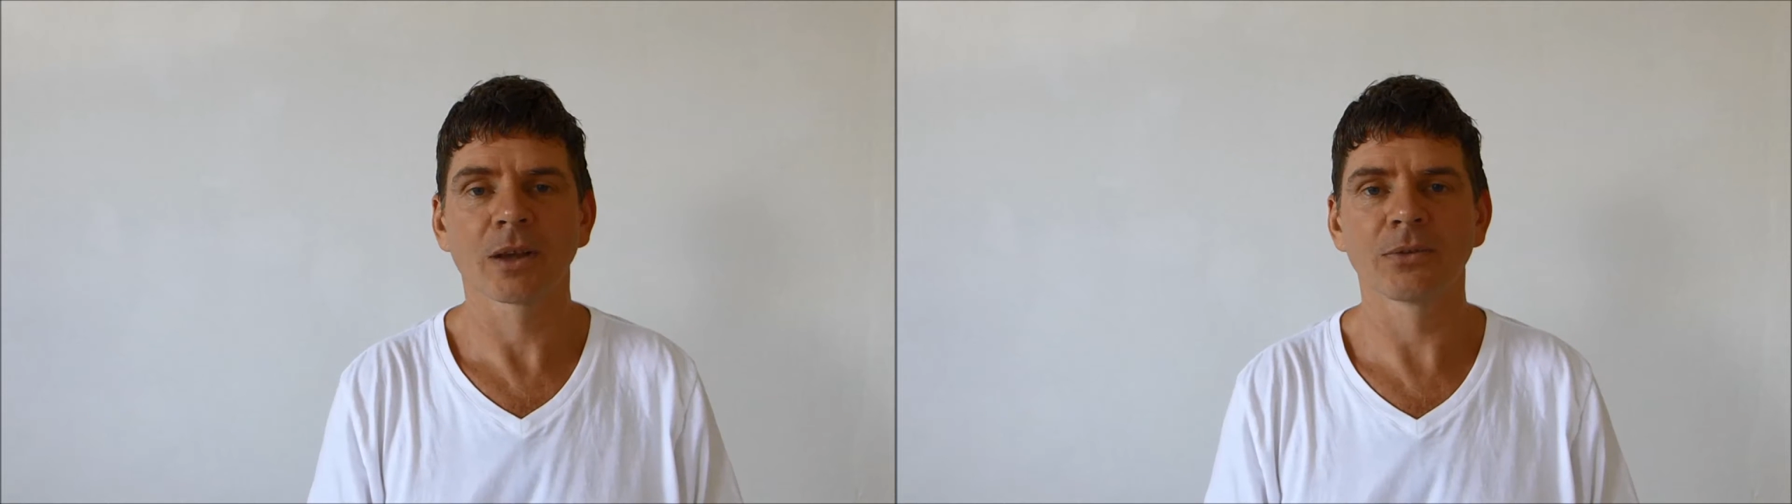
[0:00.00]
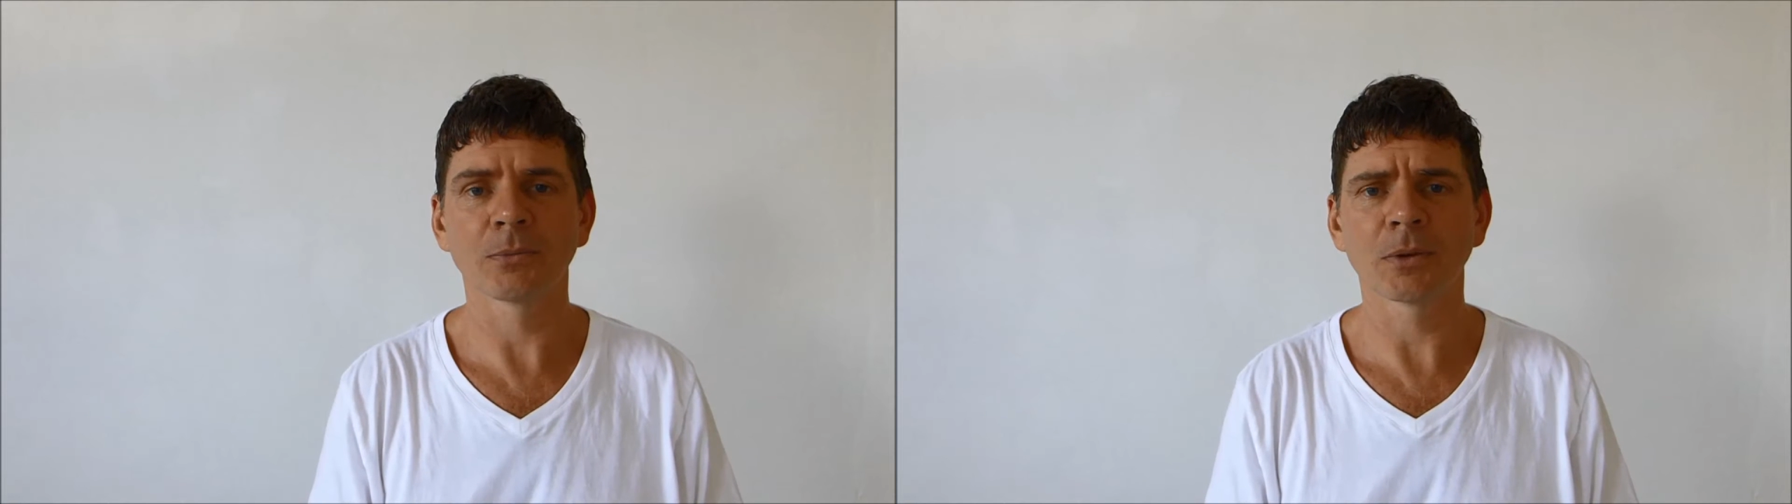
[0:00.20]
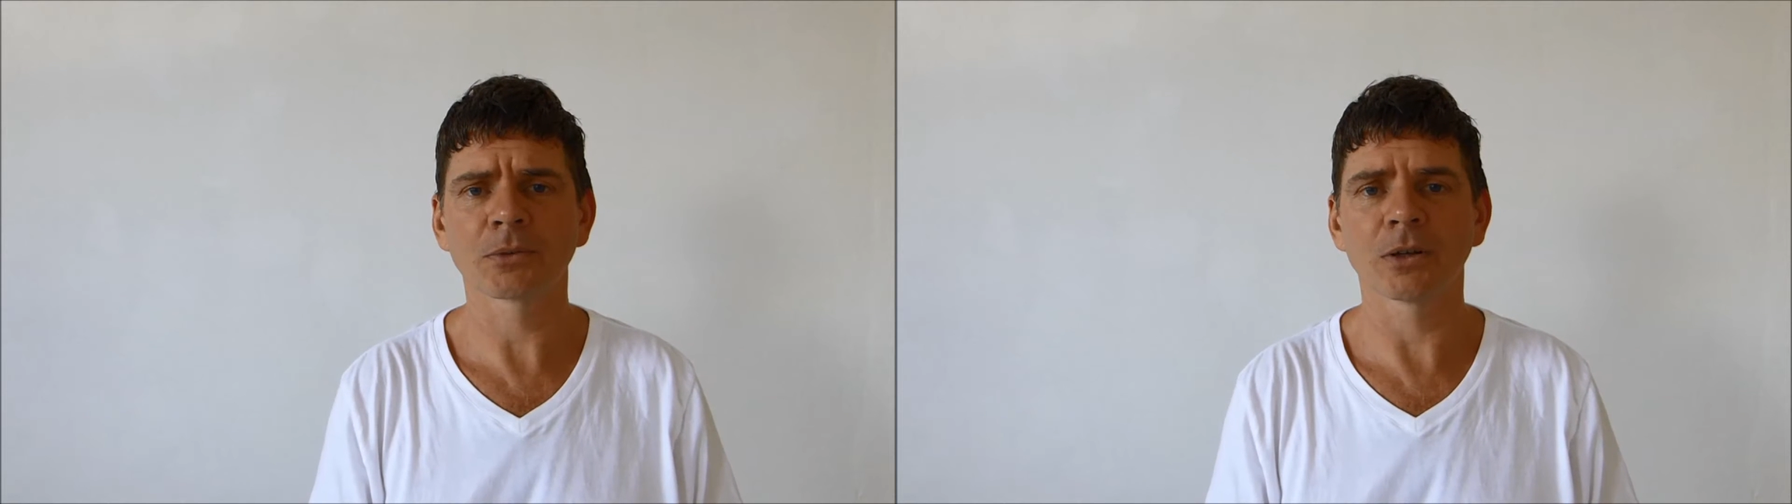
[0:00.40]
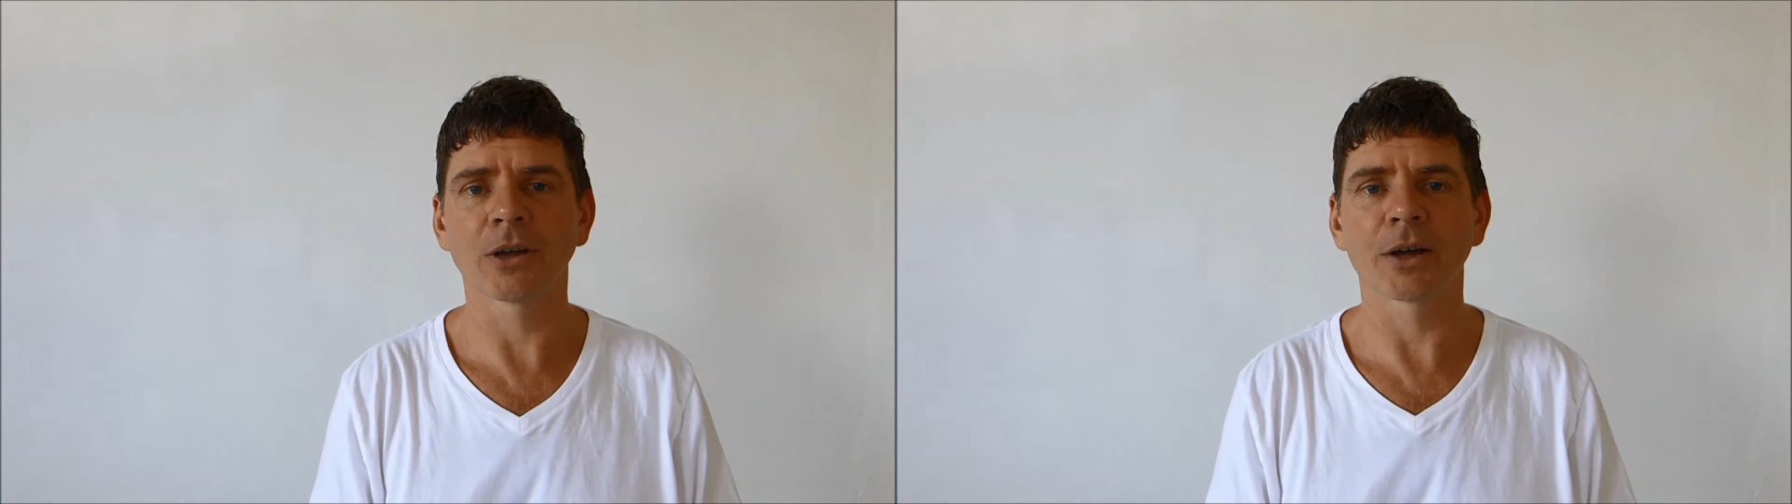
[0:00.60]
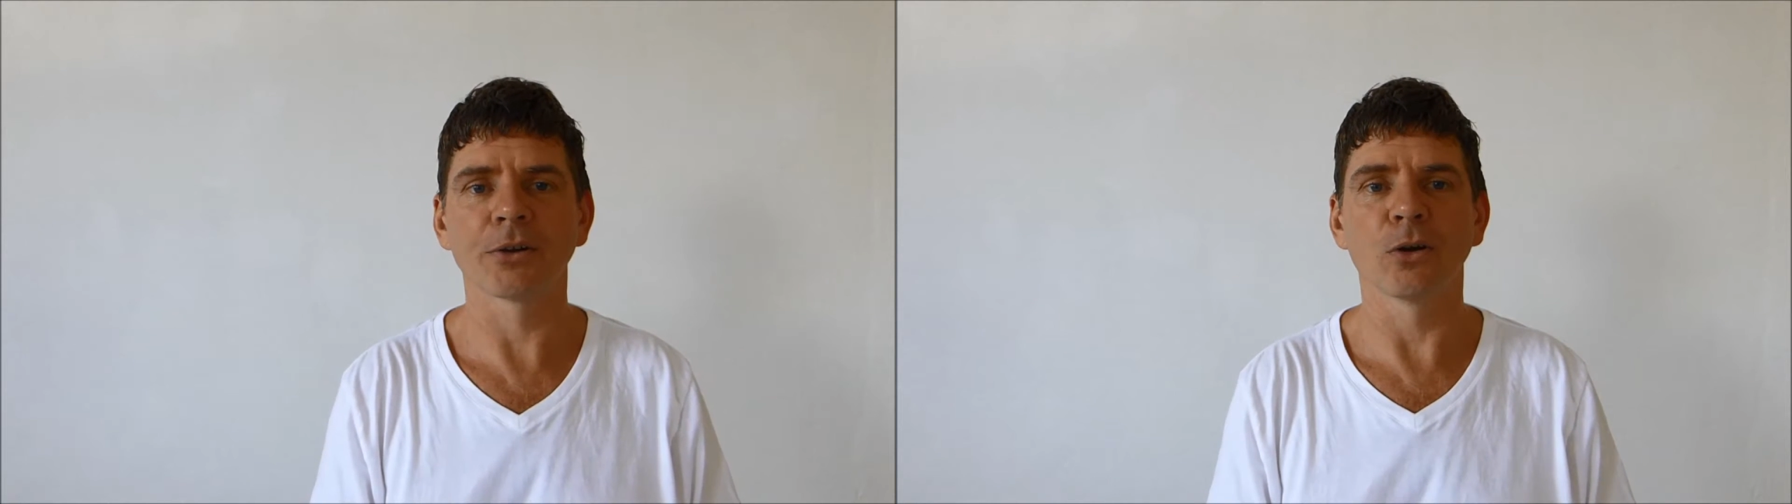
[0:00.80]
sometimes
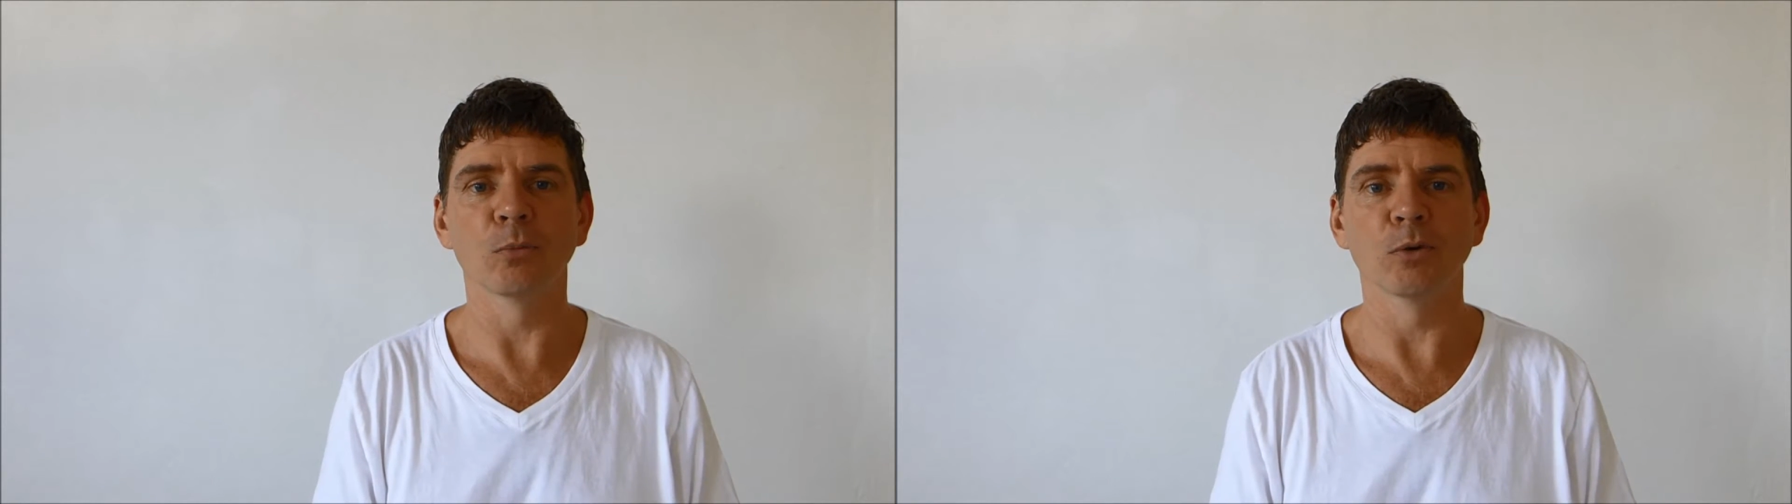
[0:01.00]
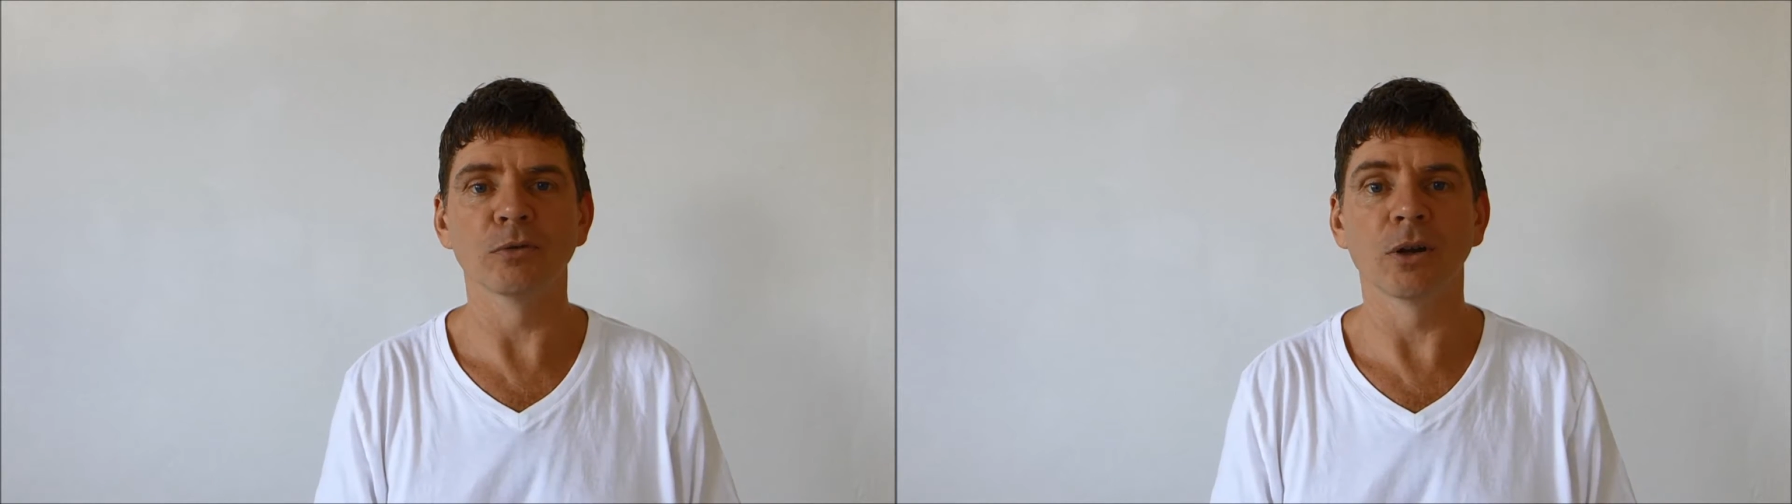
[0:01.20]
called anuloma,